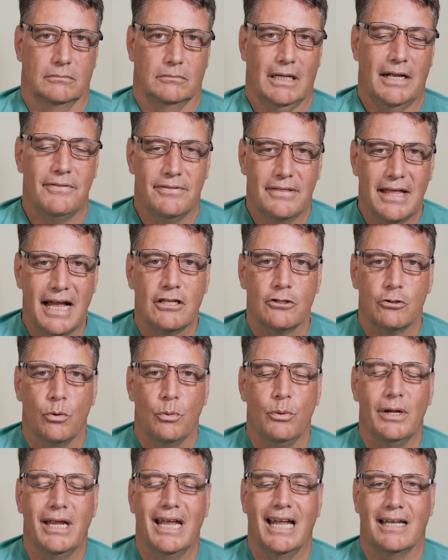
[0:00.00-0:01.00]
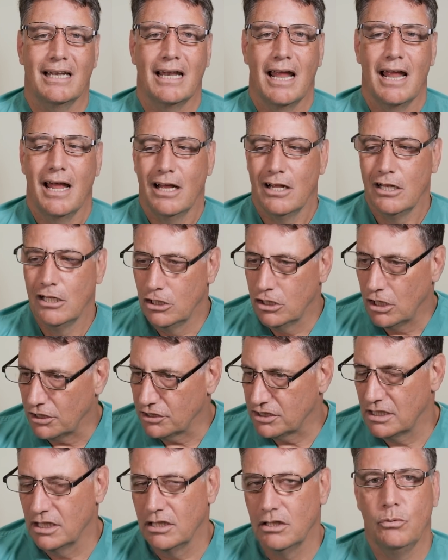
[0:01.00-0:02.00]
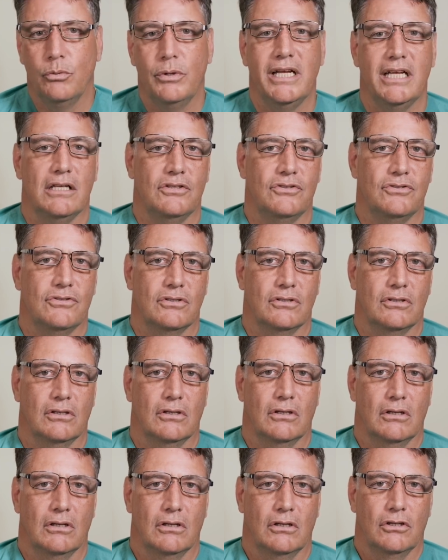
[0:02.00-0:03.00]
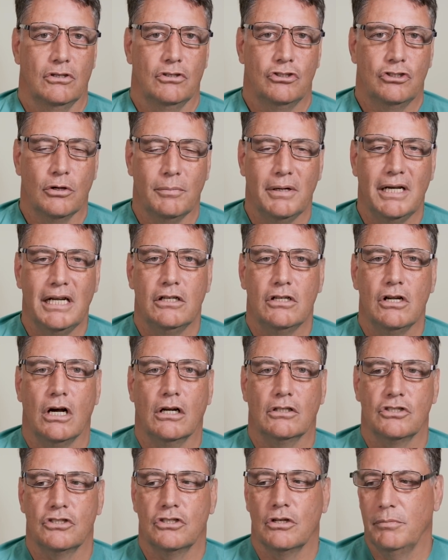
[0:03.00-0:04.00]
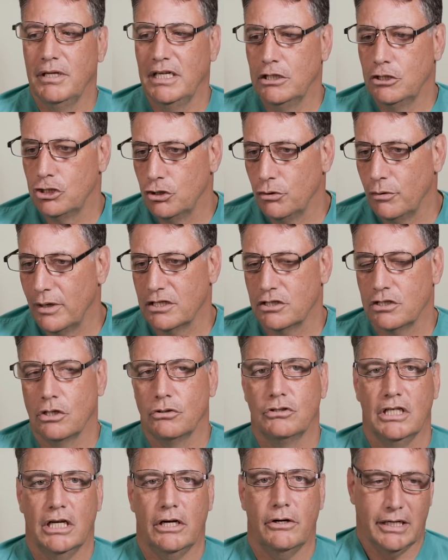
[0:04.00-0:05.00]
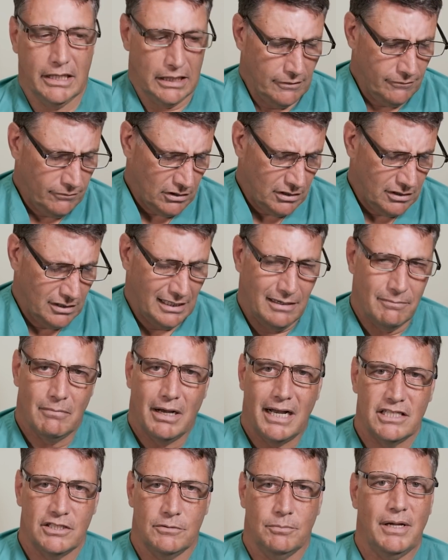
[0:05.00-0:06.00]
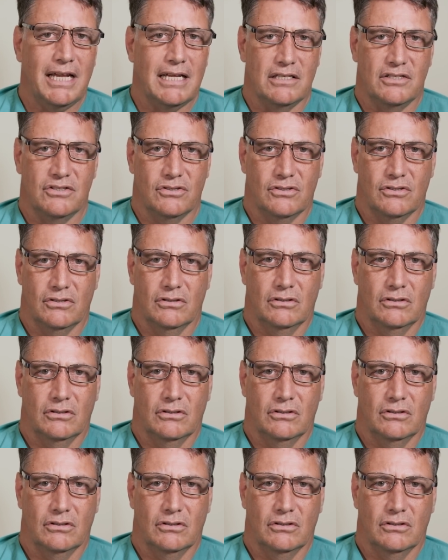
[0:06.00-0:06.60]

And that's where we get lost in the weeds. Too many doctors are being too esoteric, even on, in my space,